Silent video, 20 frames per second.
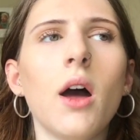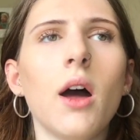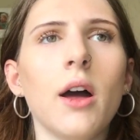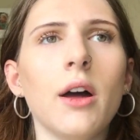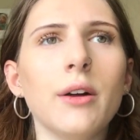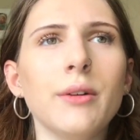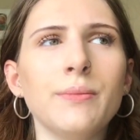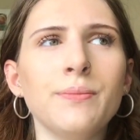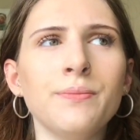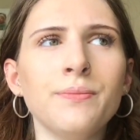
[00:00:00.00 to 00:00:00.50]

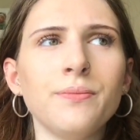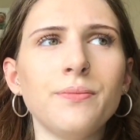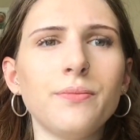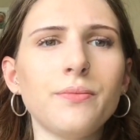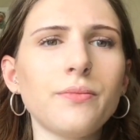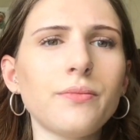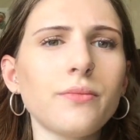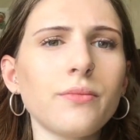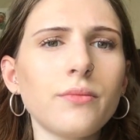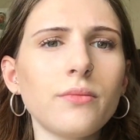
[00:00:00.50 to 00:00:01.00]

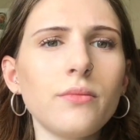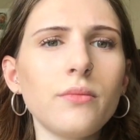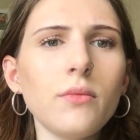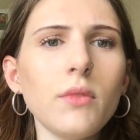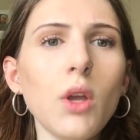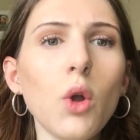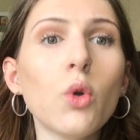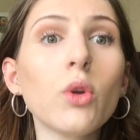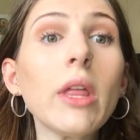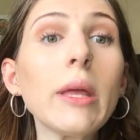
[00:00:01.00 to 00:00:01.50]

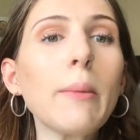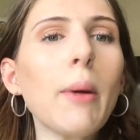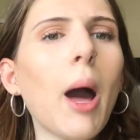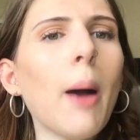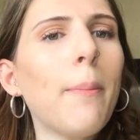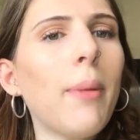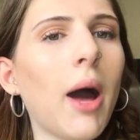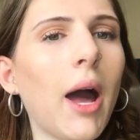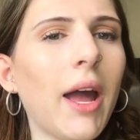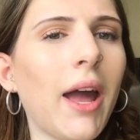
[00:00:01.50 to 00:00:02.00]
or like
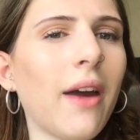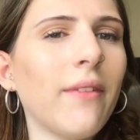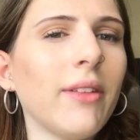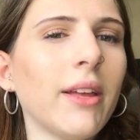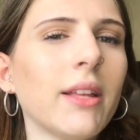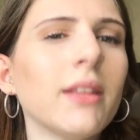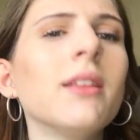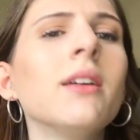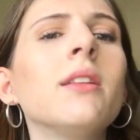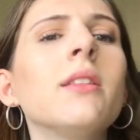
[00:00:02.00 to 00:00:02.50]
I have
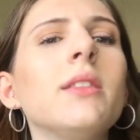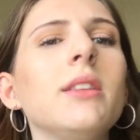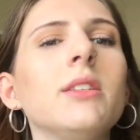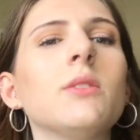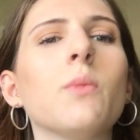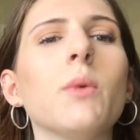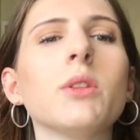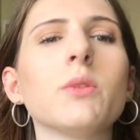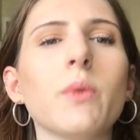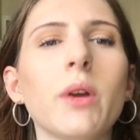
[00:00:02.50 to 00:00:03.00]
like
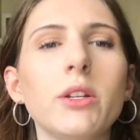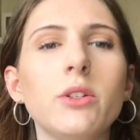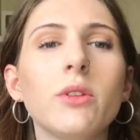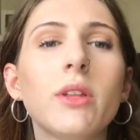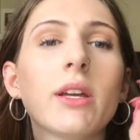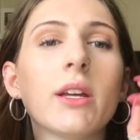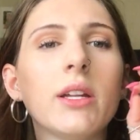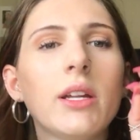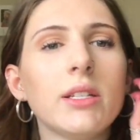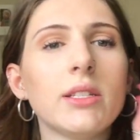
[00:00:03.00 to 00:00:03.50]
these ones where I
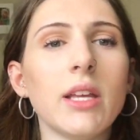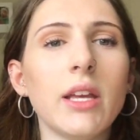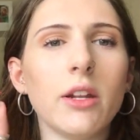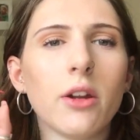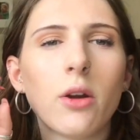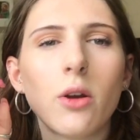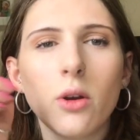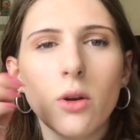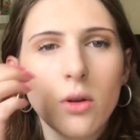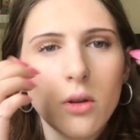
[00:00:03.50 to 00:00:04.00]
do like a nice
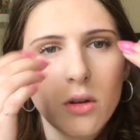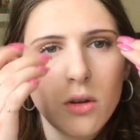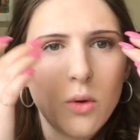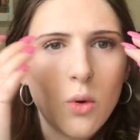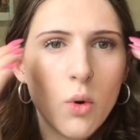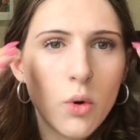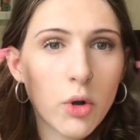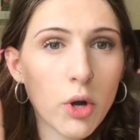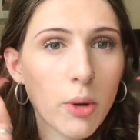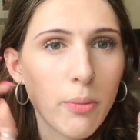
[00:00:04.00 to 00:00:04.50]
inner
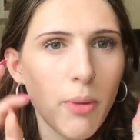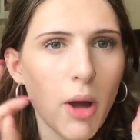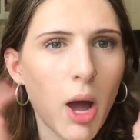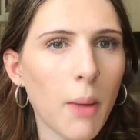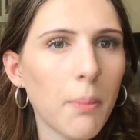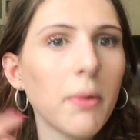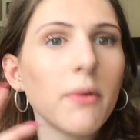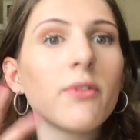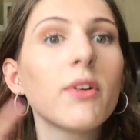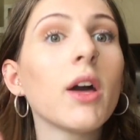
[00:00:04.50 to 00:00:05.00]
corner
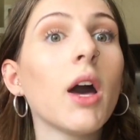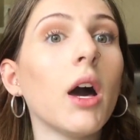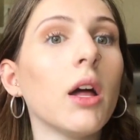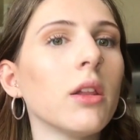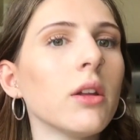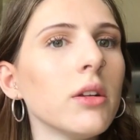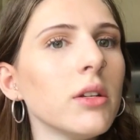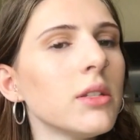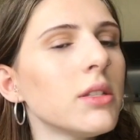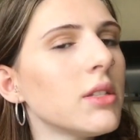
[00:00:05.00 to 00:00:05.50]
pop of
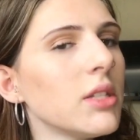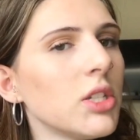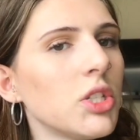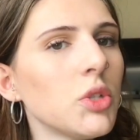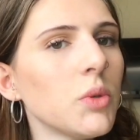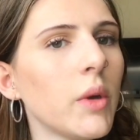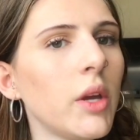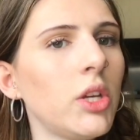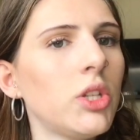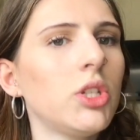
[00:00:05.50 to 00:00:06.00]
colors
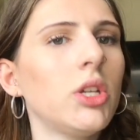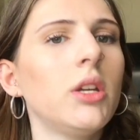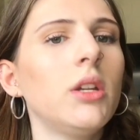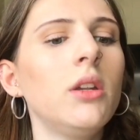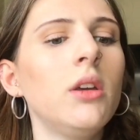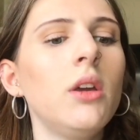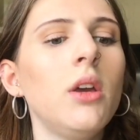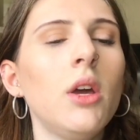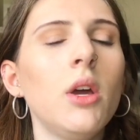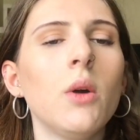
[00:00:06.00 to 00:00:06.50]

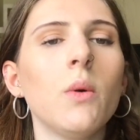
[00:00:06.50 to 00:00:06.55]
situation,